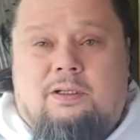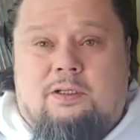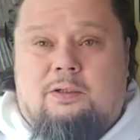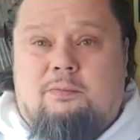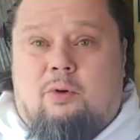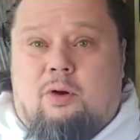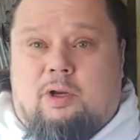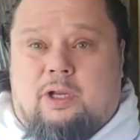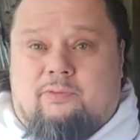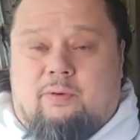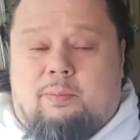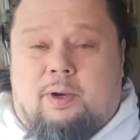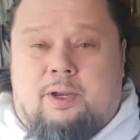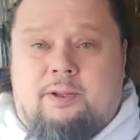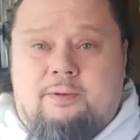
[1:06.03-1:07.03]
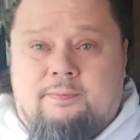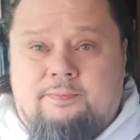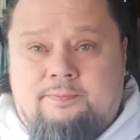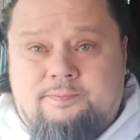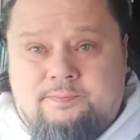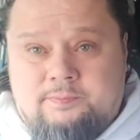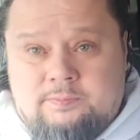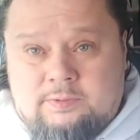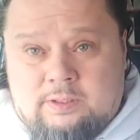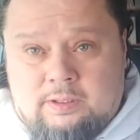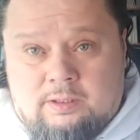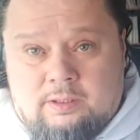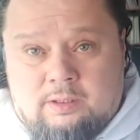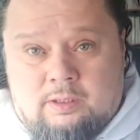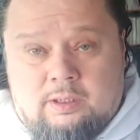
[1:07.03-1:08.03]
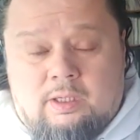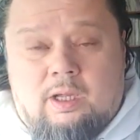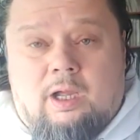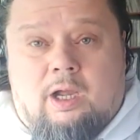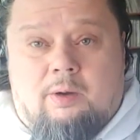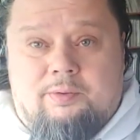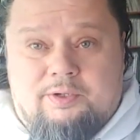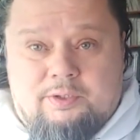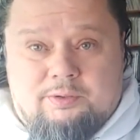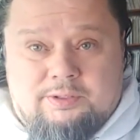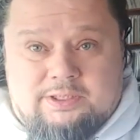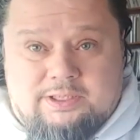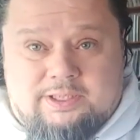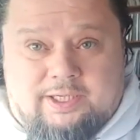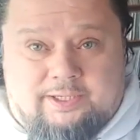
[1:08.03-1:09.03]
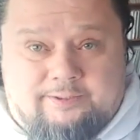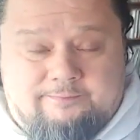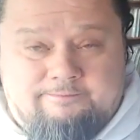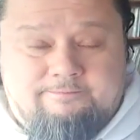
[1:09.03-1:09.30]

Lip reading: Good morning, everybody. How are we doing today?